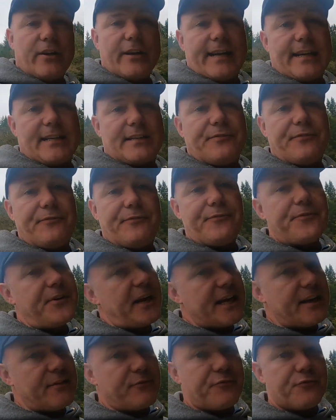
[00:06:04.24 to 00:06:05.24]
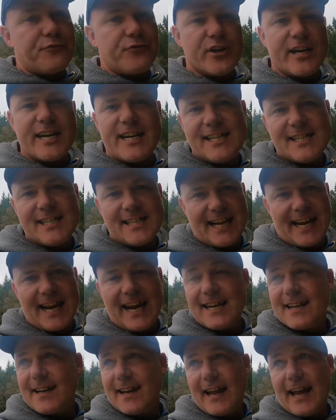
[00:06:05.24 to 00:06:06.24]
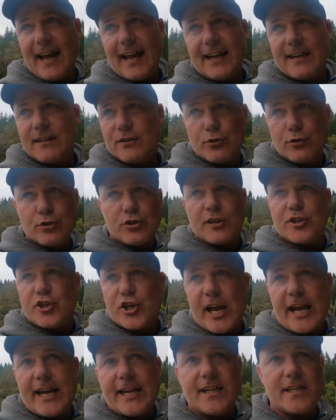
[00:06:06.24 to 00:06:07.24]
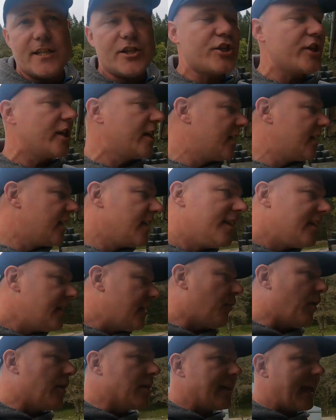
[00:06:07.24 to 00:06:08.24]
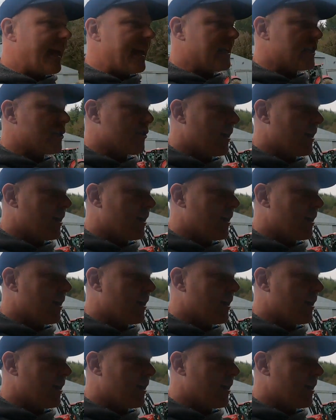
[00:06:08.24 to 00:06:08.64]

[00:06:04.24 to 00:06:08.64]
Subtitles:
like, it's fucking freezing again today. It's just a change. One day it's